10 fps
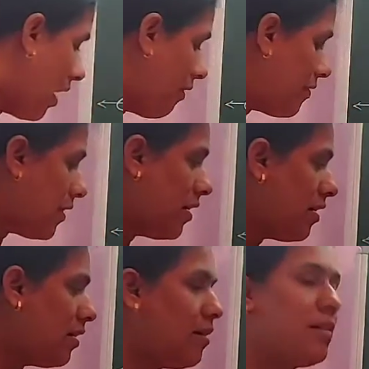after
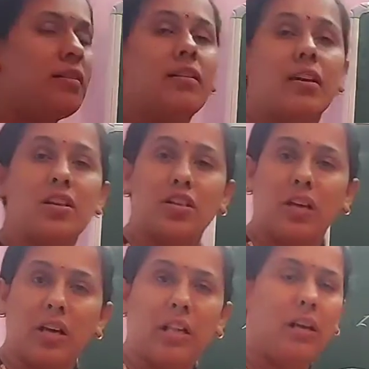K
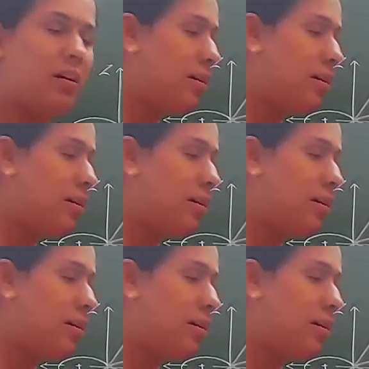shell,